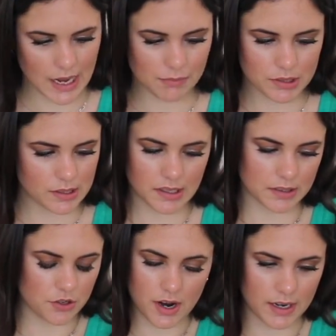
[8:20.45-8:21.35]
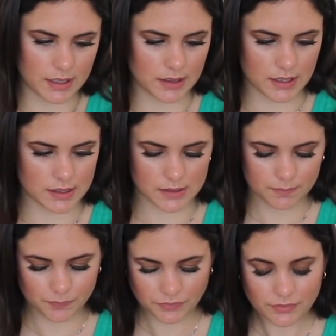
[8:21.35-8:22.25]
I'm just gonna try it like this.
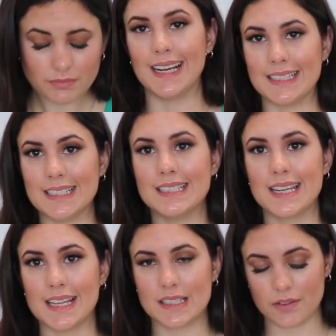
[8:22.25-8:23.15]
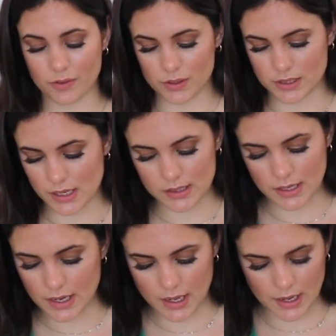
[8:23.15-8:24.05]
I did test it for
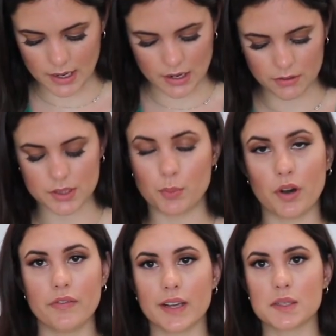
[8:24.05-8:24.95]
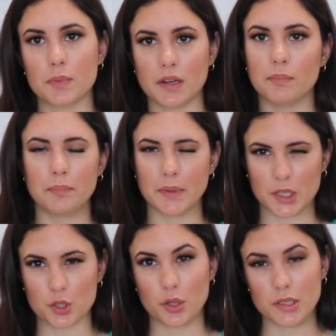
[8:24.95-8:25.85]
seasoning and it was perfect, but
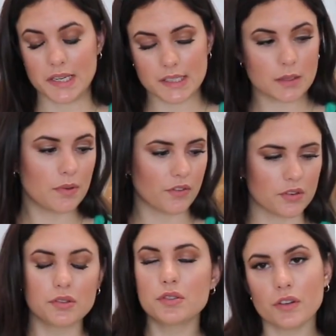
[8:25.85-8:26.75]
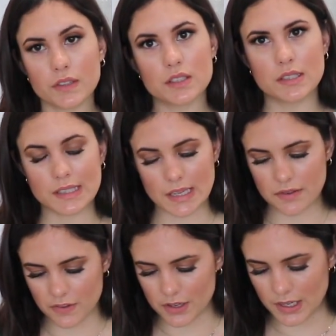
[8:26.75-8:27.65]
make sure you test it before you serve it to see
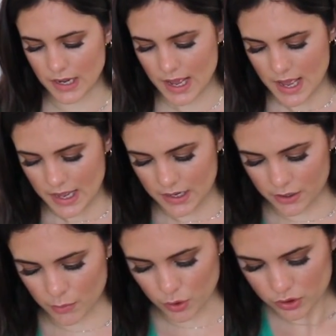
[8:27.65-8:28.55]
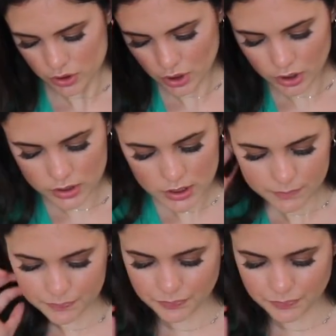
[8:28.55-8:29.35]
if you need a little more salt.